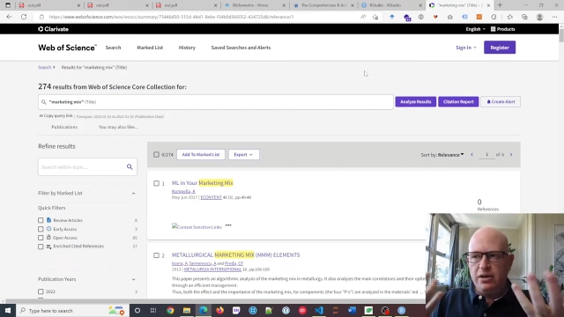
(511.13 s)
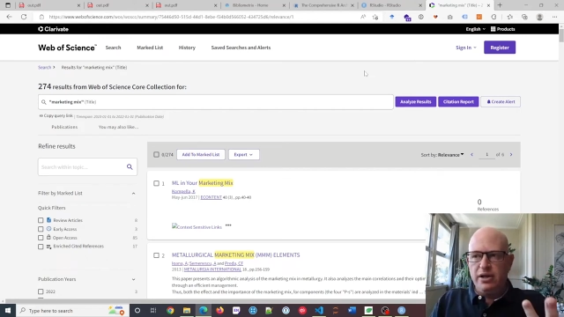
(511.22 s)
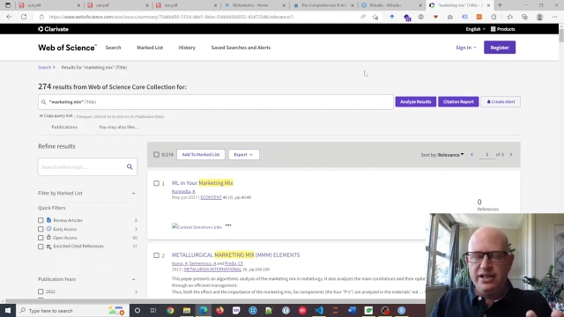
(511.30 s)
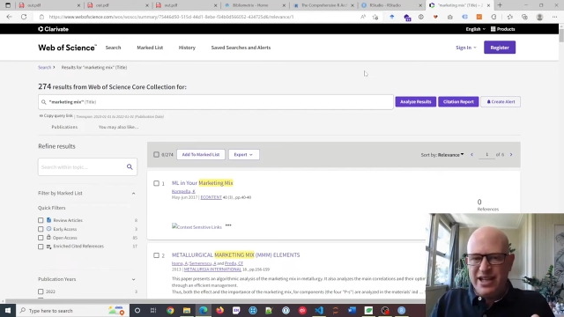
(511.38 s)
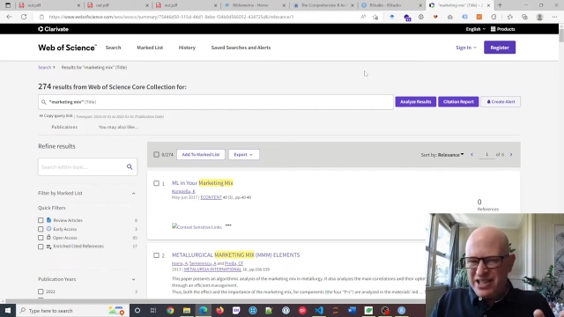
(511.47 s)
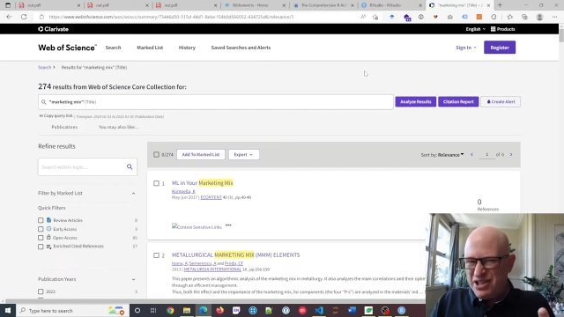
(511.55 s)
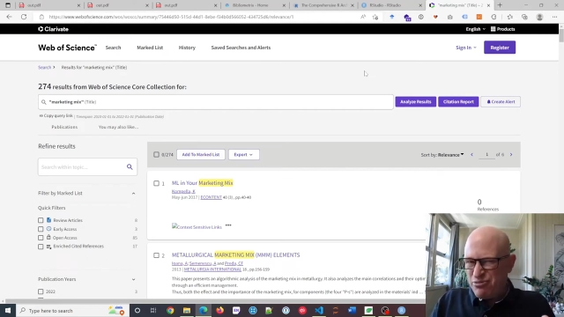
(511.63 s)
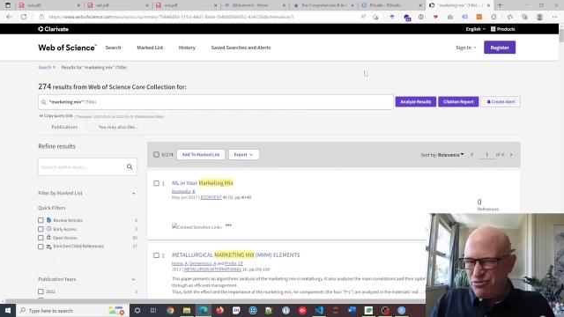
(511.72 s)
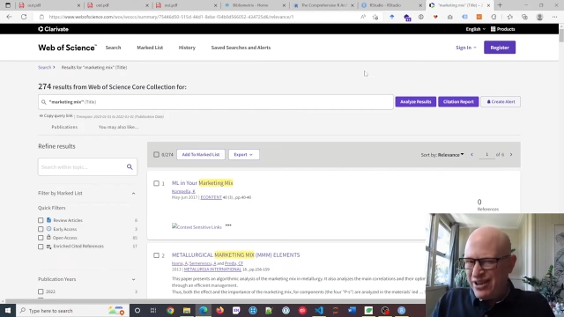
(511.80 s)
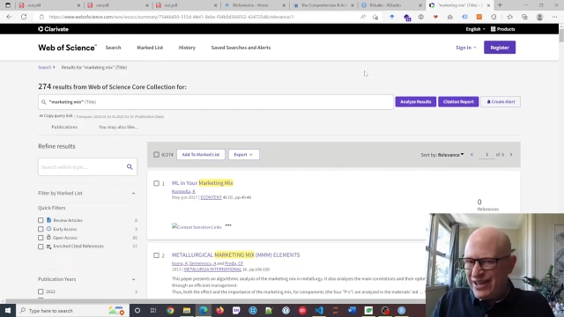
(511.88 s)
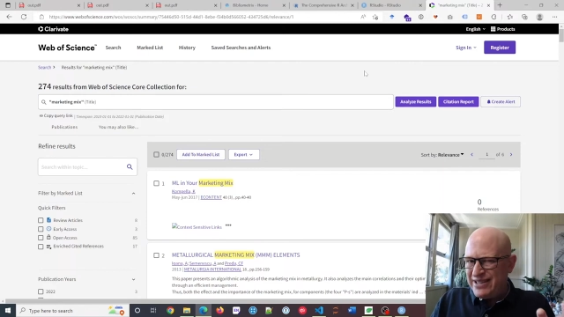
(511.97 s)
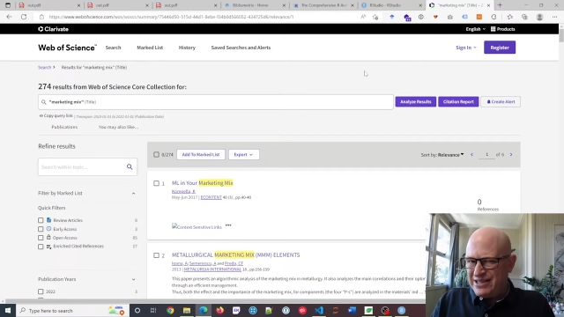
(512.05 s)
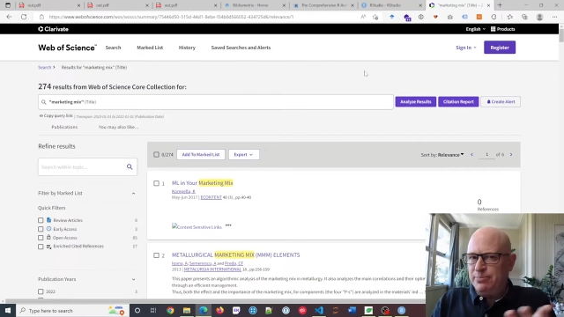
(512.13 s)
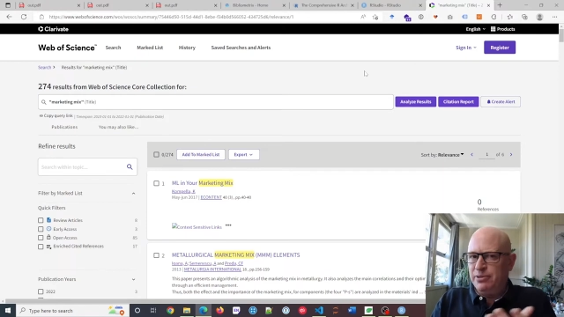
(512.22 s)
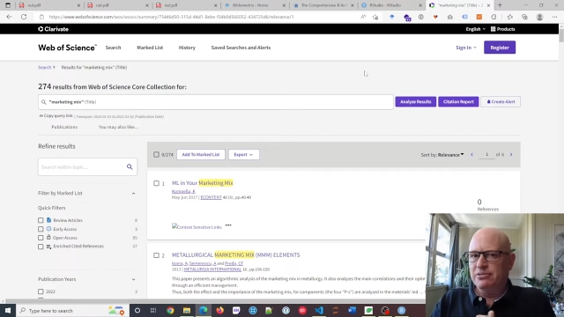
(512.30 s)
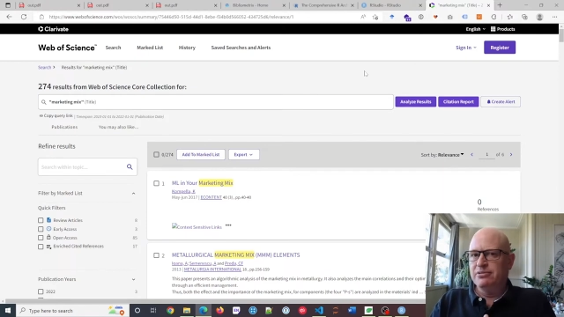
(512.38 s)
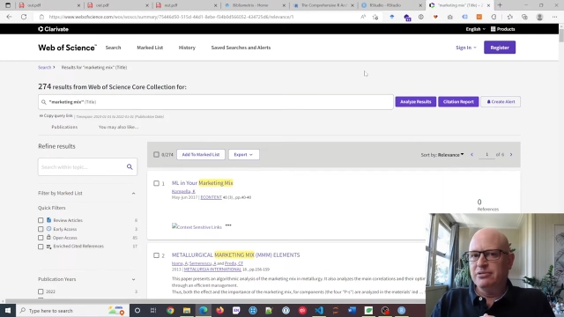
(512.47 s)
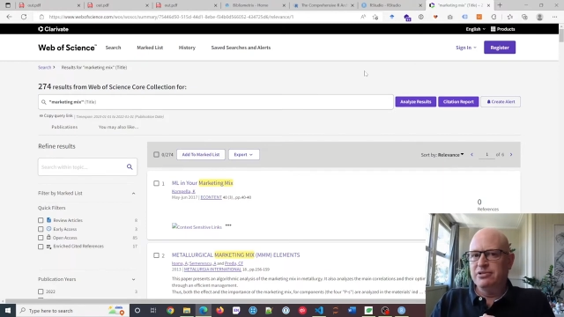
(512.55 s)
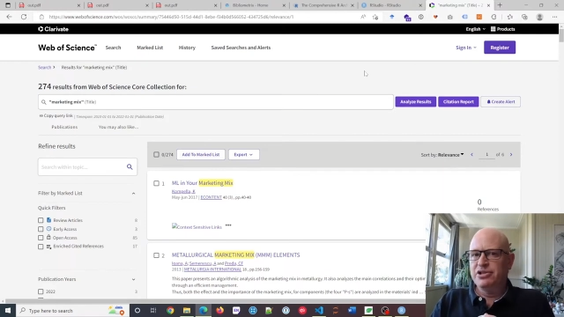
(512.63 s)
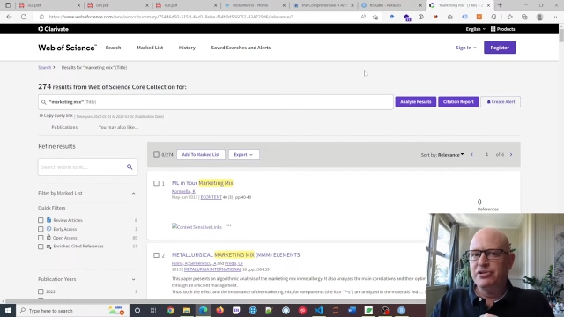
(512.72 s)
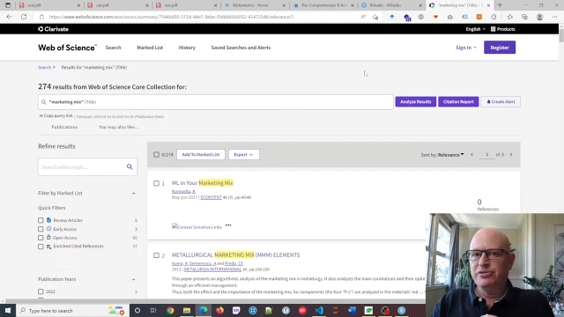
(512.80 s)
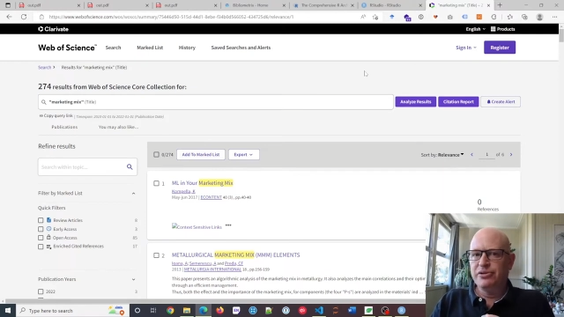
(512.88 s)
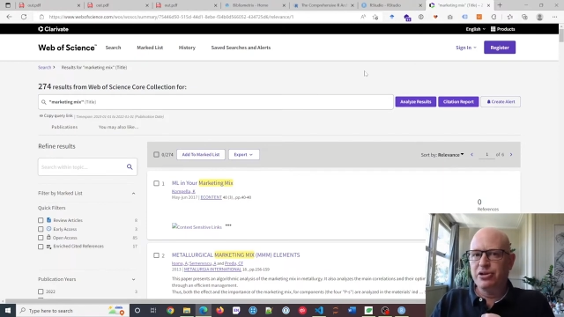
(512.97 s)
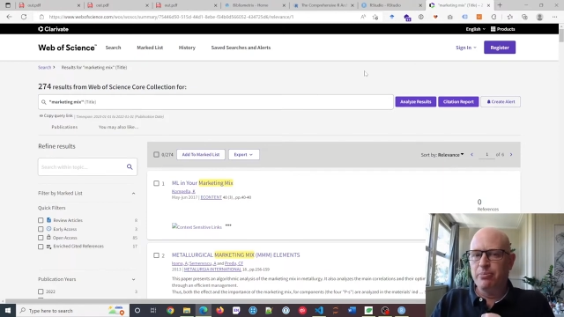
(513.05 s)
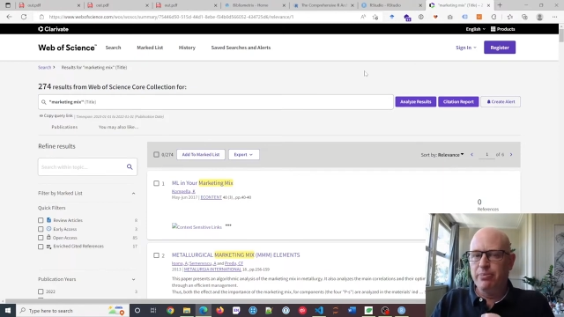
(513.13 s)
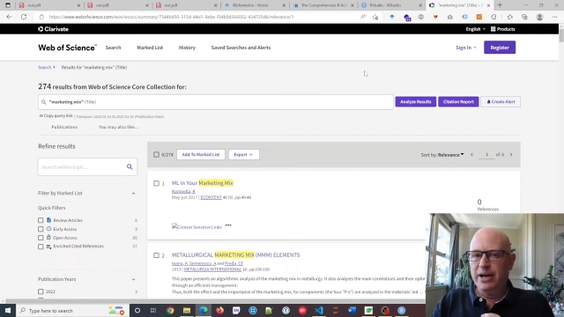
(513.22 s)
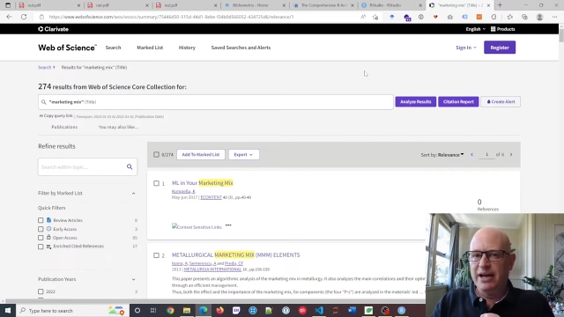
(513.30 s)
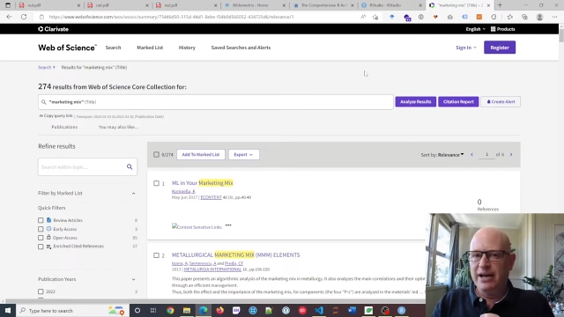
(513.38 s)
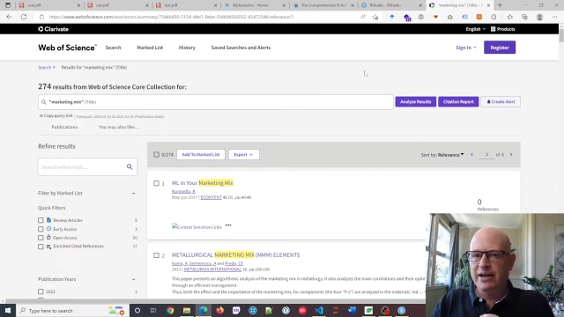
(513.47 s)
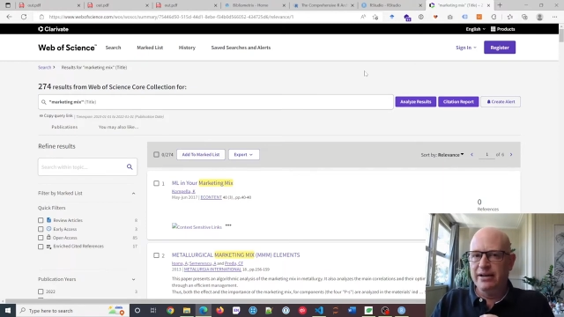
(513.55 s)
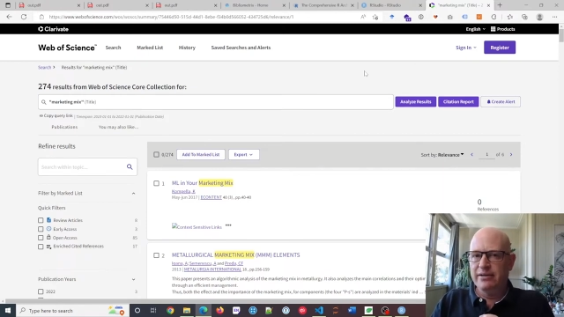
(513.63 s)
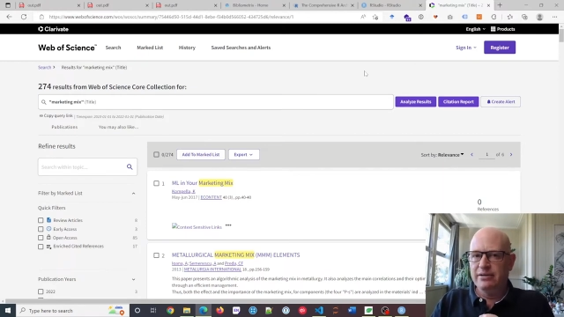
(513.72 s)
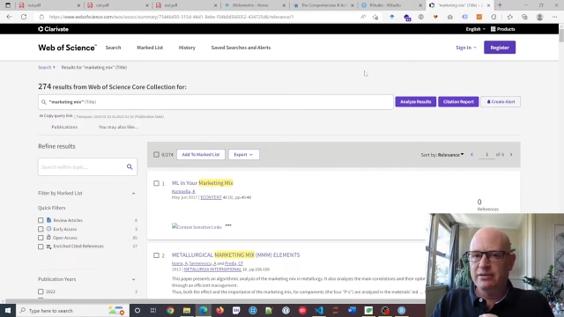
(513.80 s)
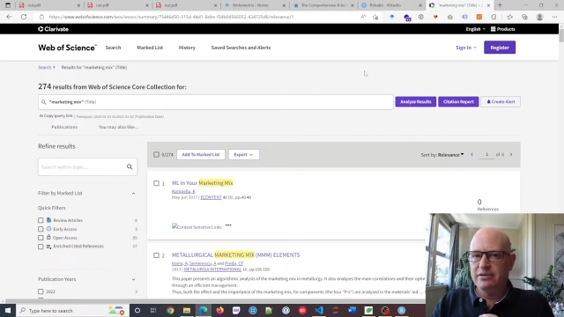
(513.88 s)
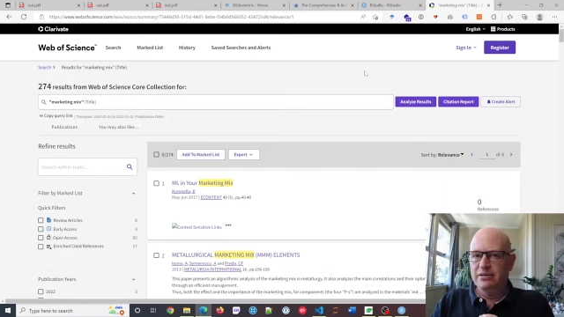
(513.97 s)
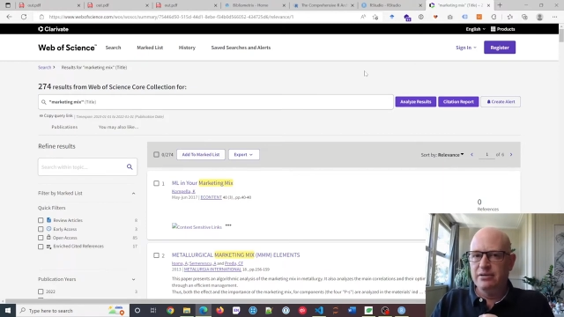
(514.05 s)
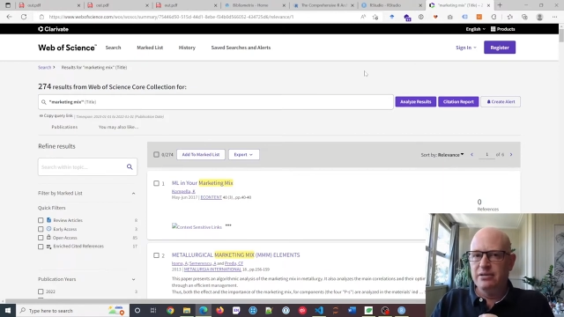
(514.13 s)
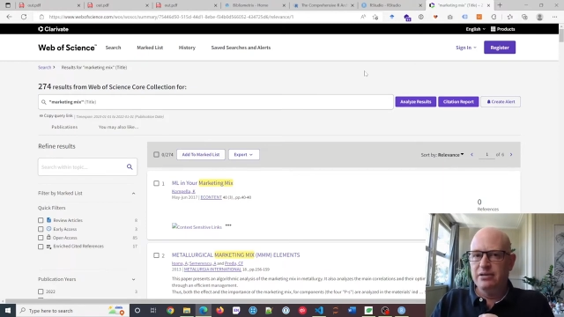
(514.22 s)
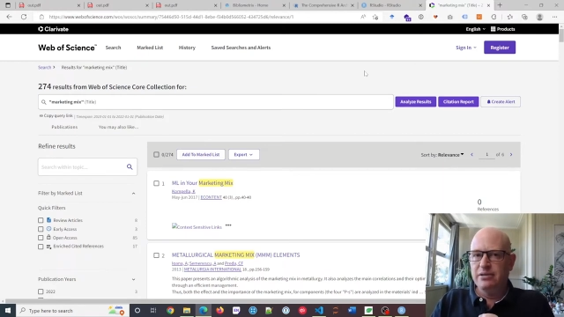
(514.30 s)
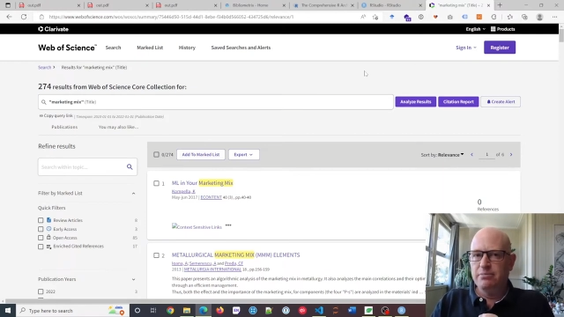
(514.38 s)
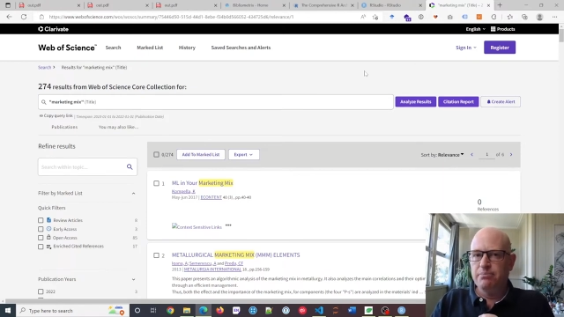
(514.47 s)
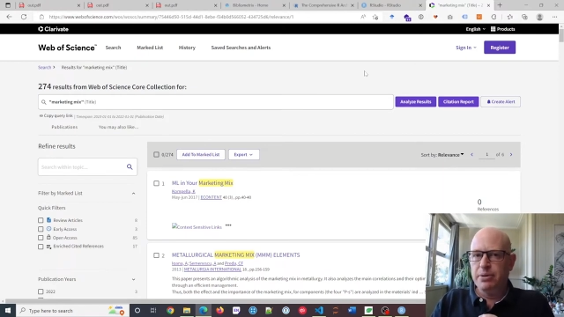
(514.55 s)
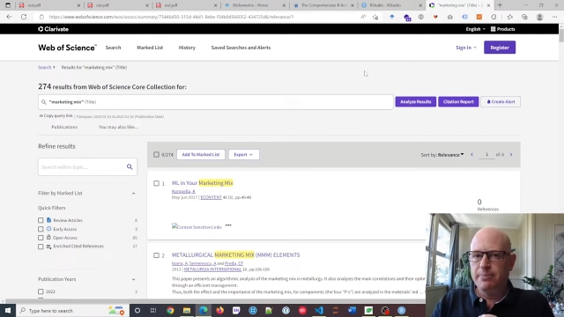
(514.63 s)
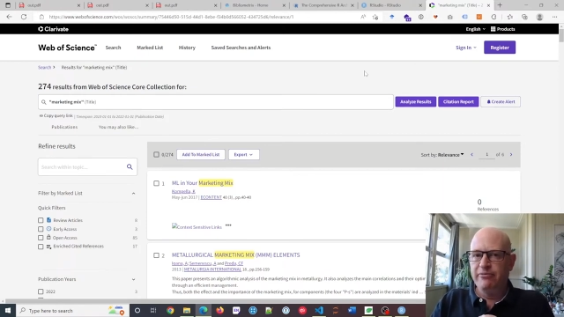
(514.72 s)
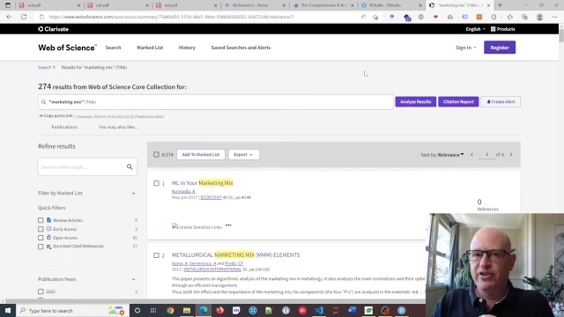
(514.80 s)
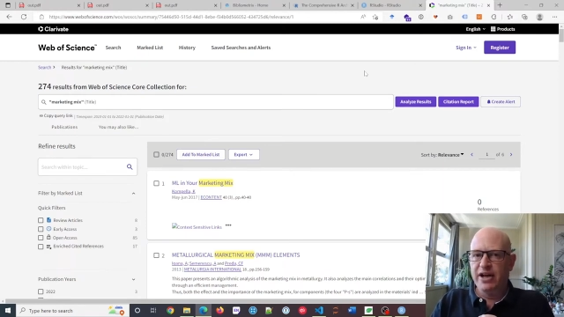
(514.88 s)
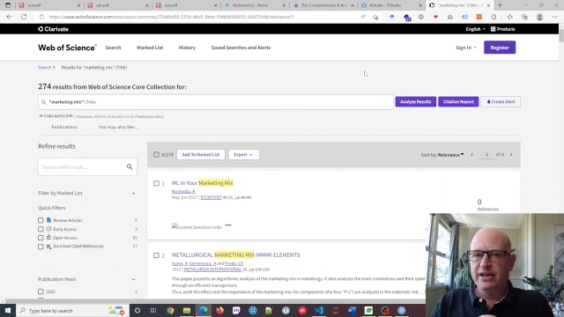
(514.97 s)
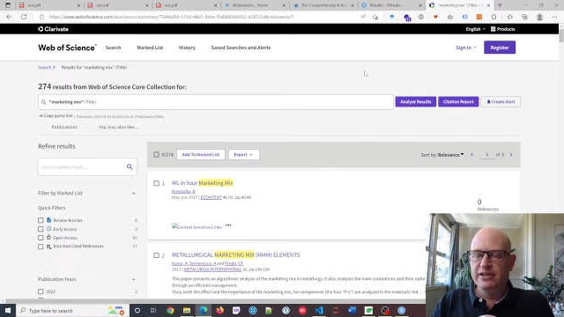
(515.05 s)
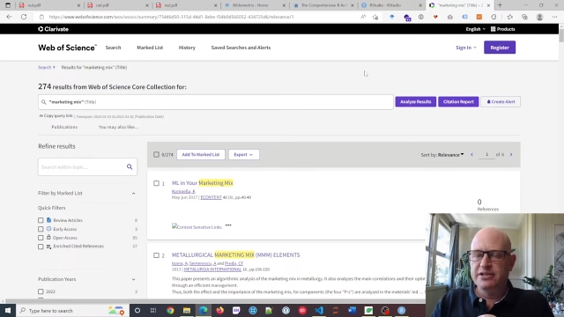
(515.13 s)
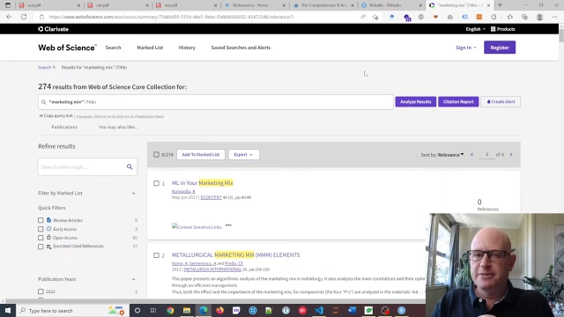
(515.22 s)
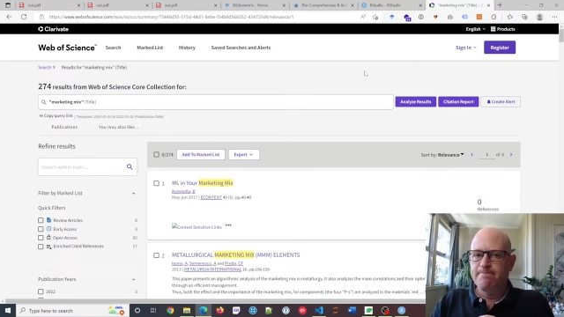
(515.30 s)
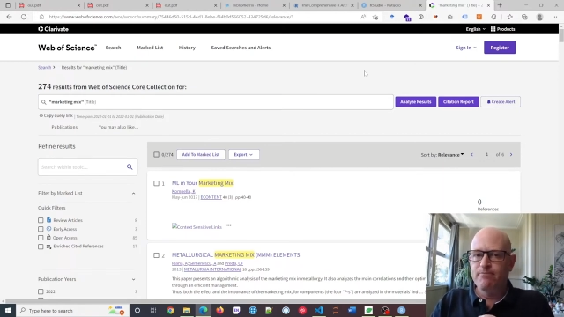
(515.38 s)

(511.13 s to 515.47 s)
It's actually really simple to combine bib files.